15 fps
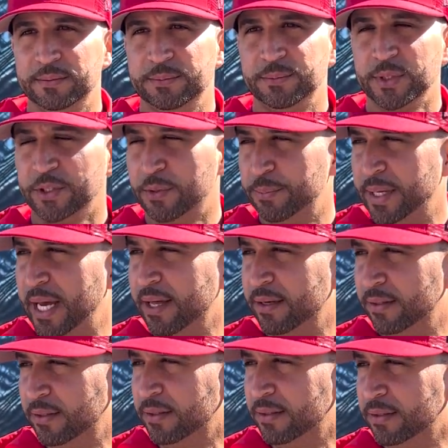bring their bat
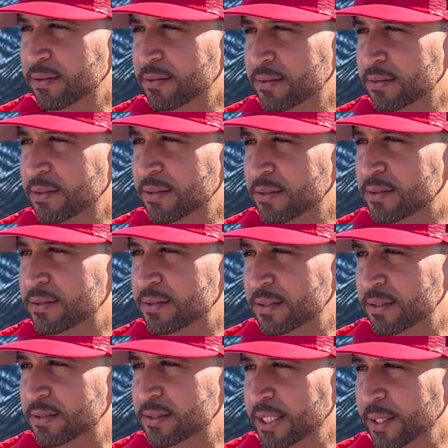to the
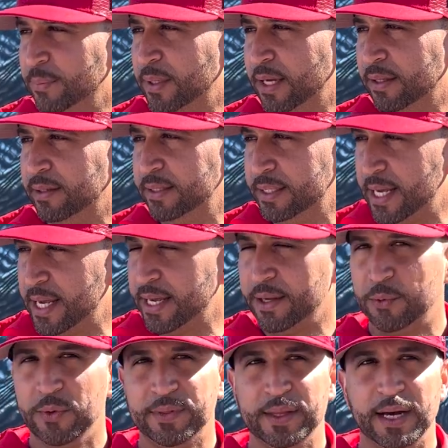for the team that
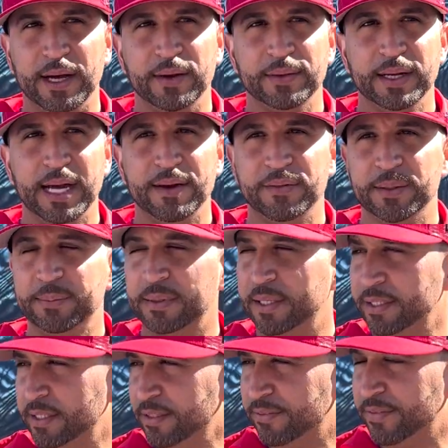day without having to
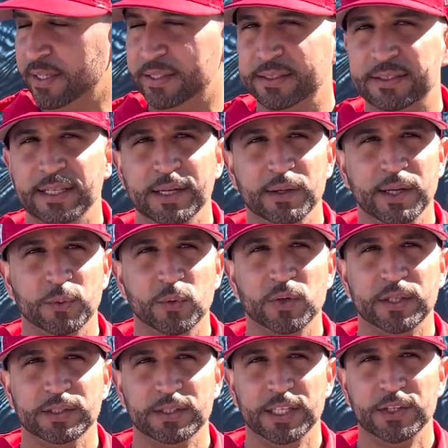play defense. And, and,
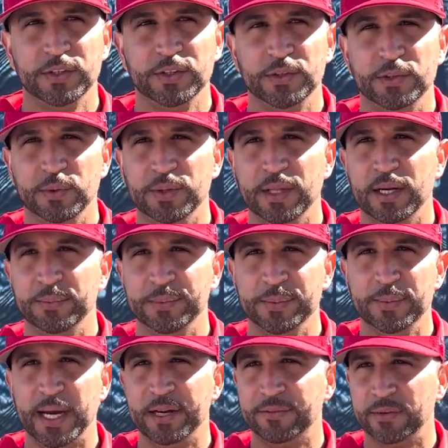we'll continue to do that and be
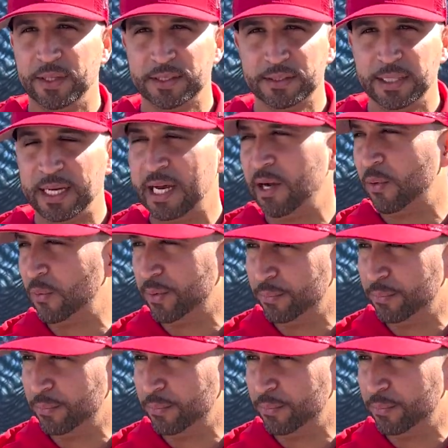mindful as to how we